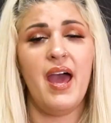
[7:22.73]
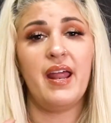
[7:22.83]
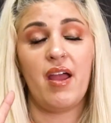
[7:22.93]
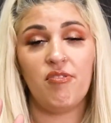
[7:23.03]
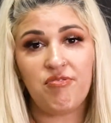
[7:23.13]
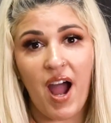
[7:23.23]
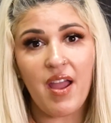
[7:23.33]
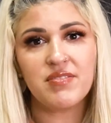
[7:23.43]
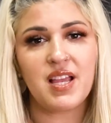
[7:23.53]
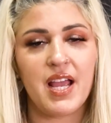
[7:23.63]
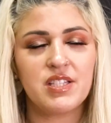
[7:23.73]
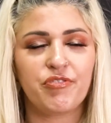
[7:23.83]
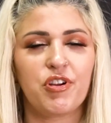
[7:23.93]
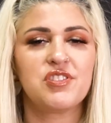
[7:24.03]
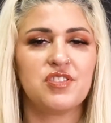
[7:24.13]
and I have five signs
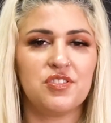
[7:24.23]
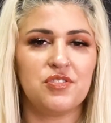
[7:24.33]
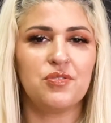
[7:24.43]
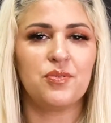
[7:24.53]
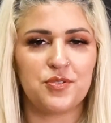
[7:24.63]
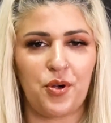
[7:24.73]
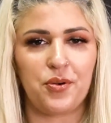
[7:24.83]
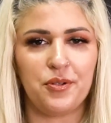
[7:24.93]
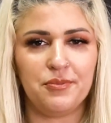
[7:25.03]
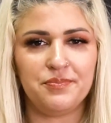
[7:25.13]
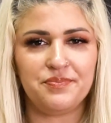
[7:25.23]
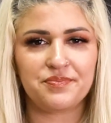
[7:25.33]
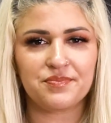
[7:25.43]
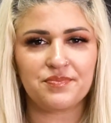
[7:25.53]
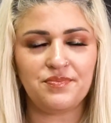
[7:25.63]
for us to do total.
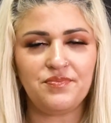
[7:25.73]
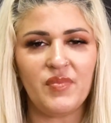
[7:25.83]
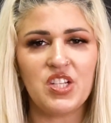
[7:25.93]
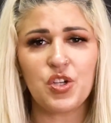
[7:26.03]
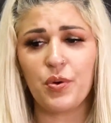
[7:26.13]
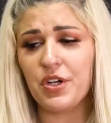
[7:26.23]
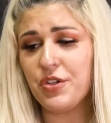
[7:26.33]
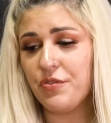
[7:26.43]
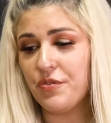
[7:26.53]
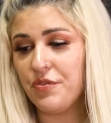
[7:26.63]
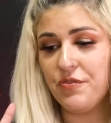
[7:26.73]
So we're gonna do